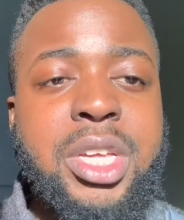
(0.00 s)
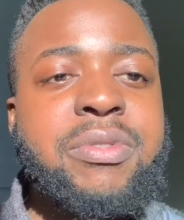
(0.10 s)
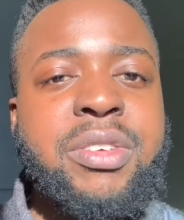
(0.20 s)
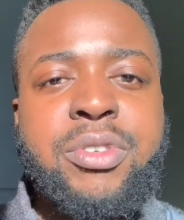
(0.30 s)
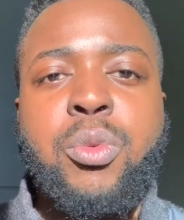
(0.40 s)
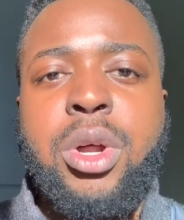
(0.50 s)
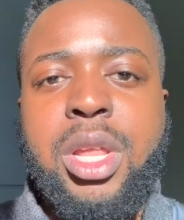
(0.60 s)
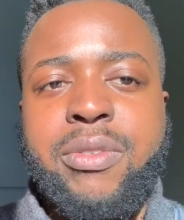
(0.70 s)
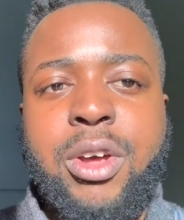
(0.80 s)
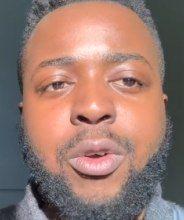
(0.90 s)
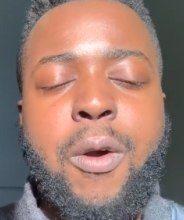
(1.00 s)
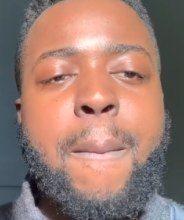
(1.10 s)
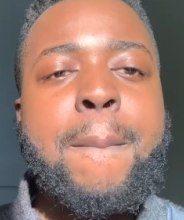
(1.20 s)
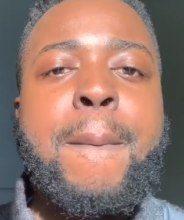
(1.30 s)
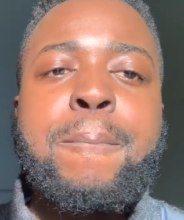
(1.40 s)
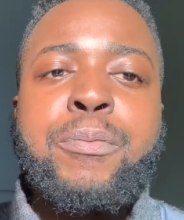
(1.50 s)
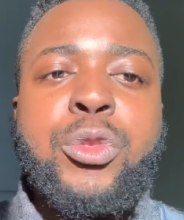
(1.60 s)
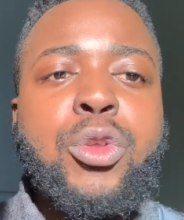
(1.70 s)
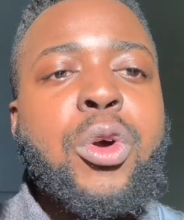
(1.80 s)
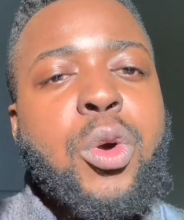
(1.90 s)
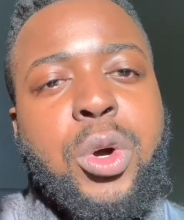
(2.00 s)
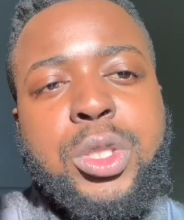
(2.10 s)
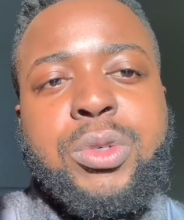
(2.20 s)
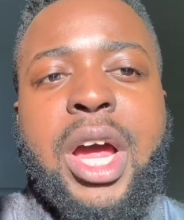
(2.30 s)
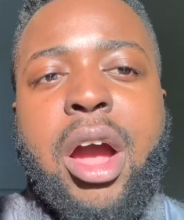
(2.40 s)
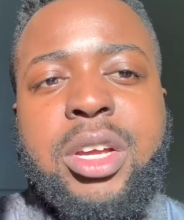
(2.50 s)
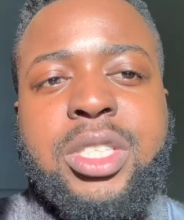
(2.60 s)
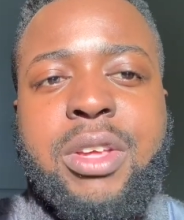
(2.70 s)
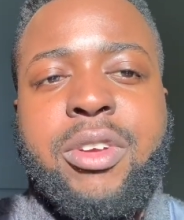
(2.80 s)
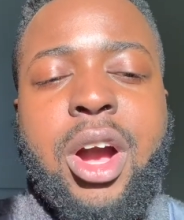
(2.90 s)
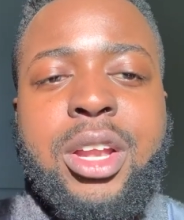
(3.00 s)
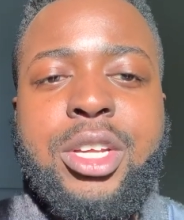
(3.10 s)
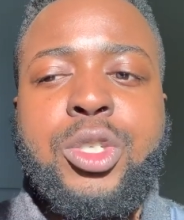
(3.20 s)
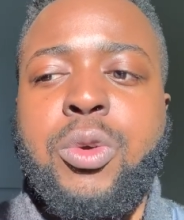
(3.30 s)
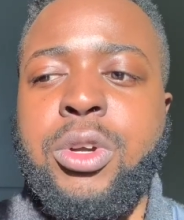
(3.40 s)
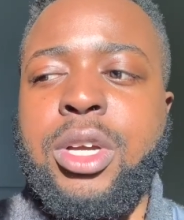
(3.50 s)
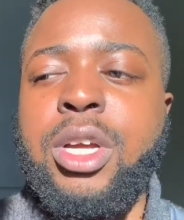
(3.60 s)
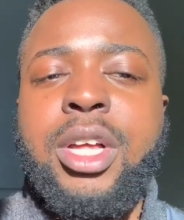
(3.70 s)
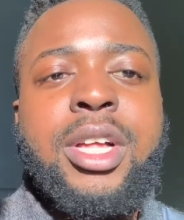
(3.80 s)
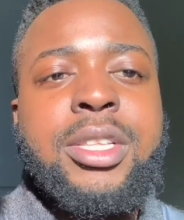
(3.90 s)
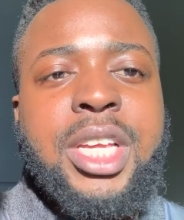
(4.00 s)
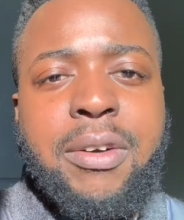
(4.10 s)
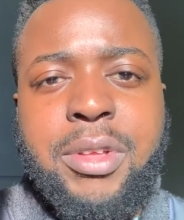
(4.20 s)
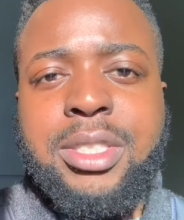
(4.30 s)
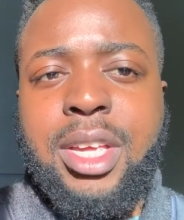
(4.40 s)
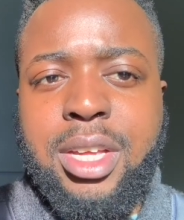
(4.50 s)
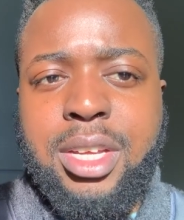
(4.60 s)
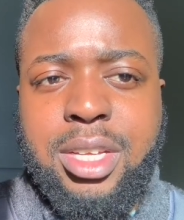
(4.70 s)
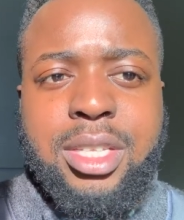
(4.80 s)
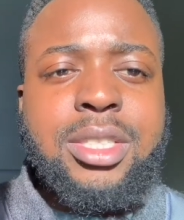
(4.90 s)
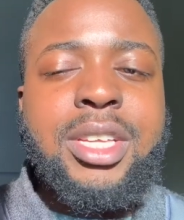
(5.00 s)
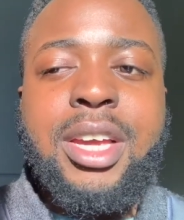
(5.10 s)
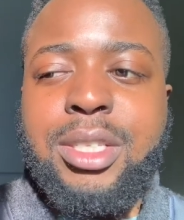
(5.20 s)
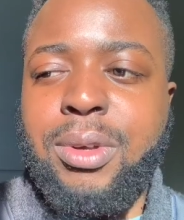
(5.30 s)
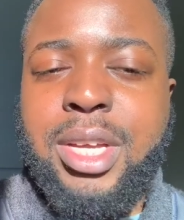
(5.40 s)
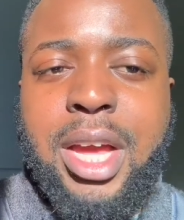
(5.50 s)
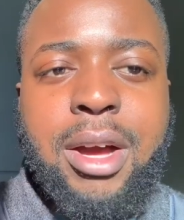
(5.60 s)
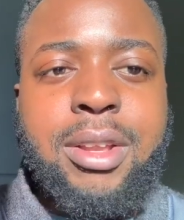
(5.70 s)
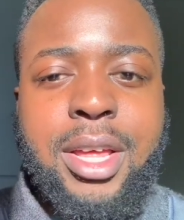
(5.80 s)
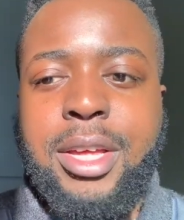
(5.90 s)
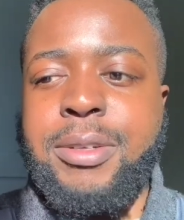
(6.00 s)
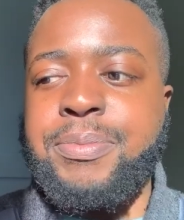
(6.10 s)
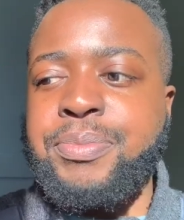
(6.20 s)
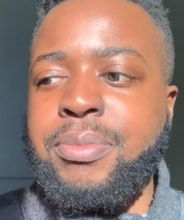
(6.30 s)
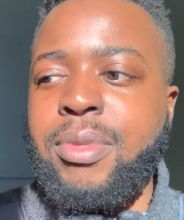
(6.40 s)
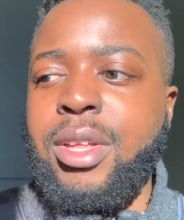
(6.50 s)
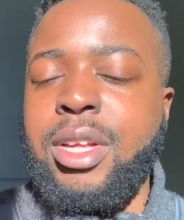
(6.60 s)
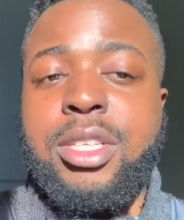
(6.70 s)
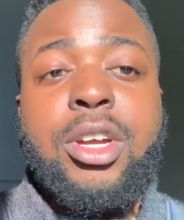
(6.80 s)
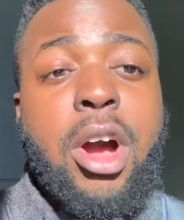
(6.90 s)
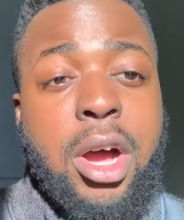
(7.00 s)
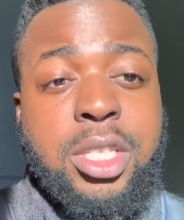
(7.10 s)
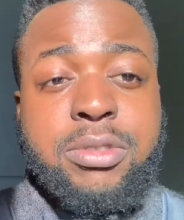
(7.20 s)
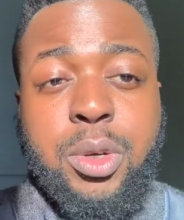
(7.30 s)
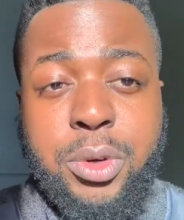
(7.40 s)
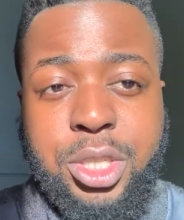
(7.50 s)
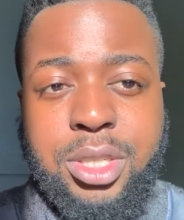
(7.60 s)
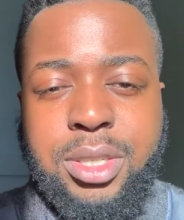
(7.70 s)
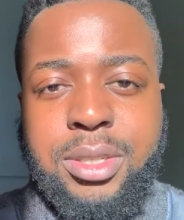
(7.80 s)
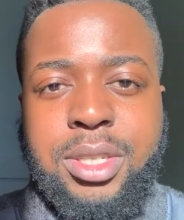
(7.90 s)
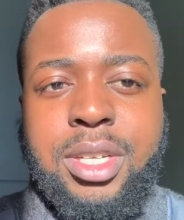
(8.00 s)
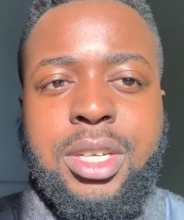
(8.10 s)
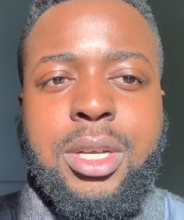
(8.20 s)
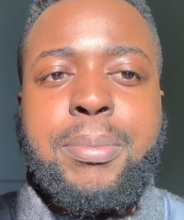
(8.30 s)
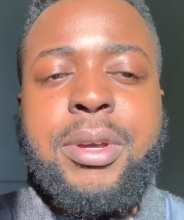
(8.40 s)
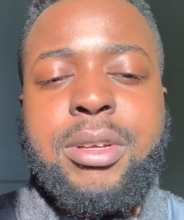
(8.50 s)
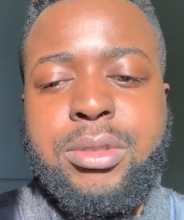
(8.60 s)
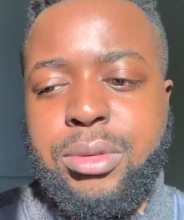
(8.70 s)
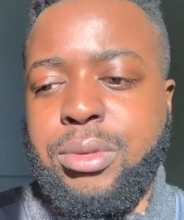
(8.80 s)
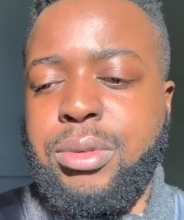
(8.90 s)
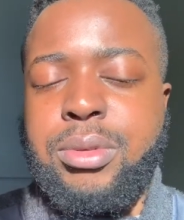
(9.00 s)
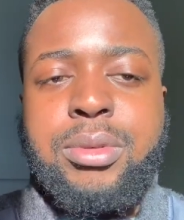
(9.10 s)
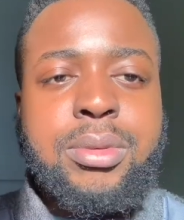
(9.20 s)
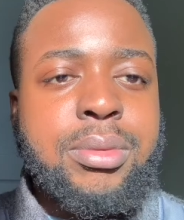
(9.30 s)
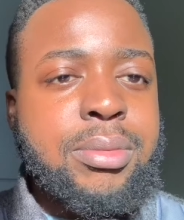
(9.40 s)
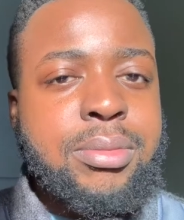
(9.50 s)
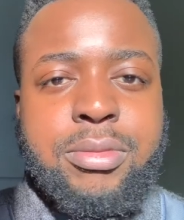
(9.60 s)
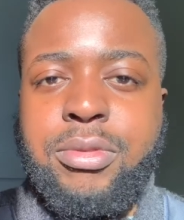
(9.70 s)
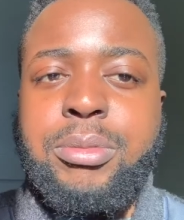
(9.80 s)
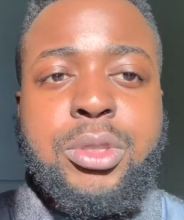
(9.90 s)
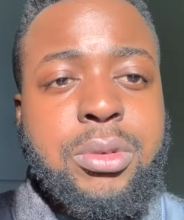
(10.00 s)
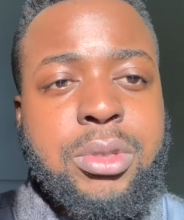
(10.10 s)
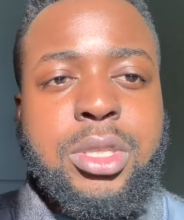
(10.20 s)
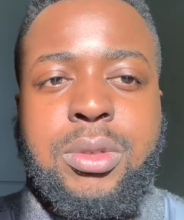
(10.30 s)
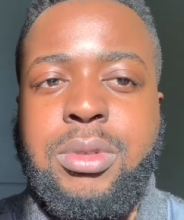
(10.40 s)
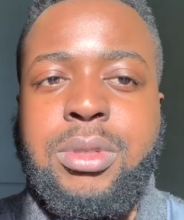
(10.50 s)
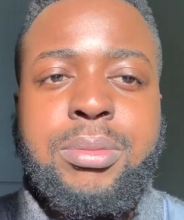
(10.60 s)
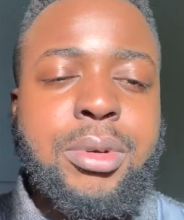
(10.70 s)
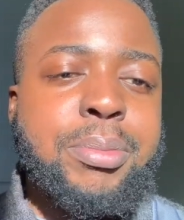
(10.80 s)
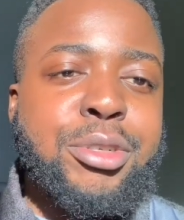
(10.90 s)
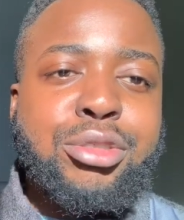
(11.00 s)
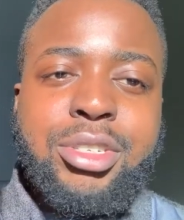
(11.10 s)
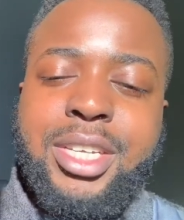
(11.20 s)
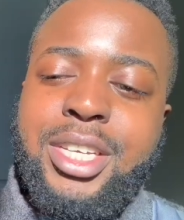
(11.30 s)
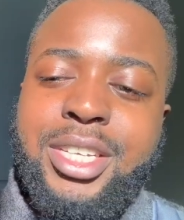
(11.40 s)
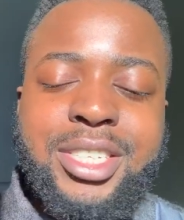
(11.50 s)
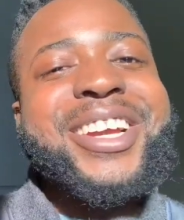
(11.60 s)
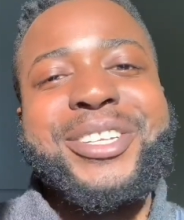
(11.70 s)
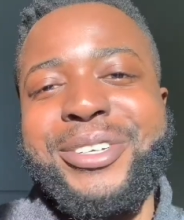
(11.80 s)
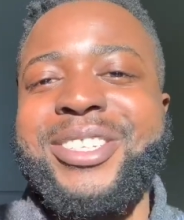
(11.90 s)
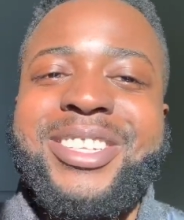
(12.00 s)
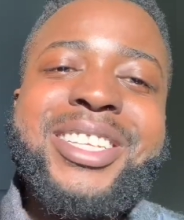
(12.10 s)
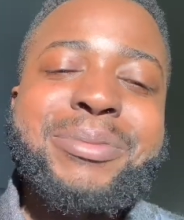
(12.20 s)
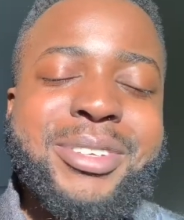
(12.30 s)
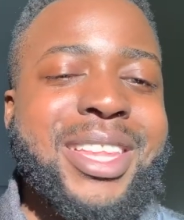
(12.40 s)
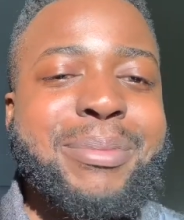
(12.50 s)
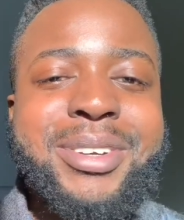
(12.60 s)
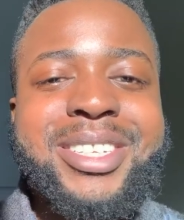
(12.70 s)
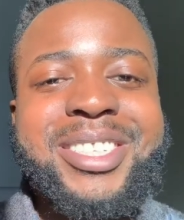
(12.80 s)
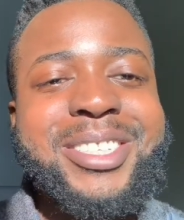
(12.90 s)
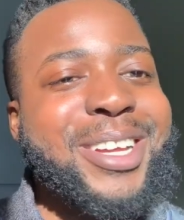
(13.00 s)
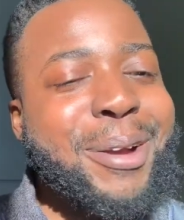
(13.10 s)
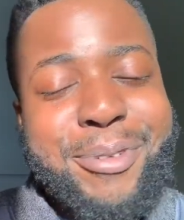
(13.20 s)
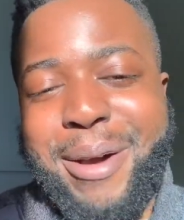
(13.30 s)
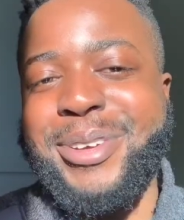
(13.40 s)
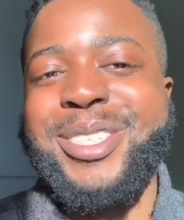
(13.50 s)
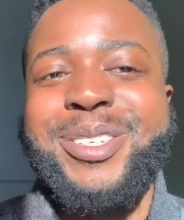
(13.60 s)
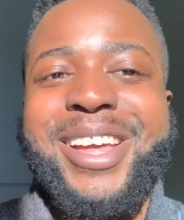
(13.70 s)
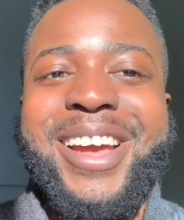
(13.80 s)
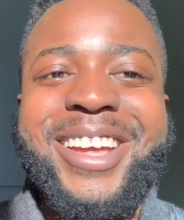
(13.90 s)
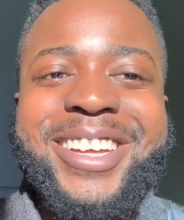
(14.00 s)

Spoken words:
Even if you don't want to live at home, don't go to an out-of-state college, or definitely take into account like the cost of tuition compared to from school to school. But prestige, it doesn't mean that much. I promise you that.